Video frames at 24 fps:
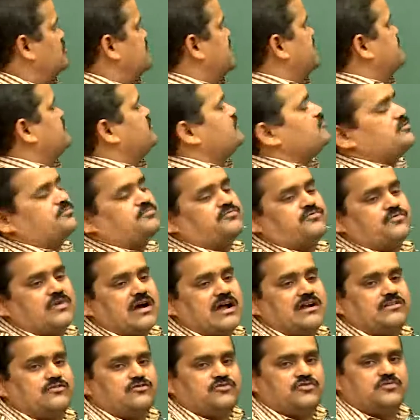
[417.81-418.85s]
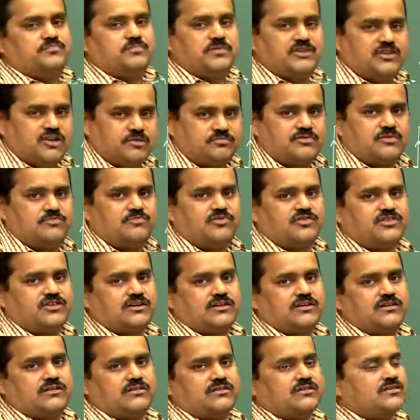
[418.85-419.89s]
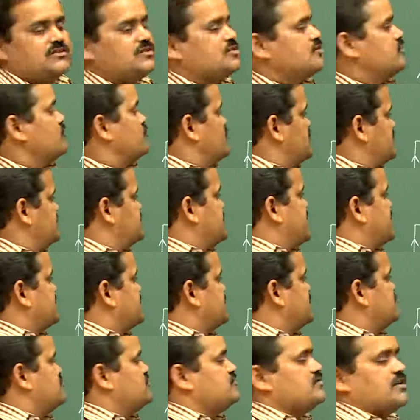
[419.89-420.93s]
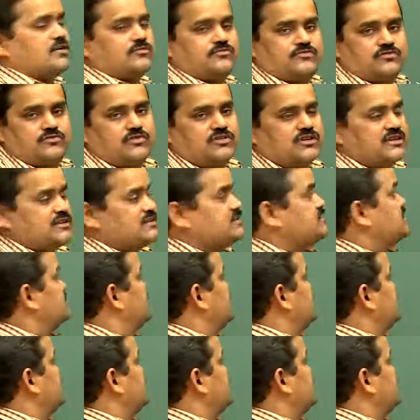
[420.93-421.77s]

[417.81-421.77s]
That means if you want to speed up the motor, which factors you have to notice?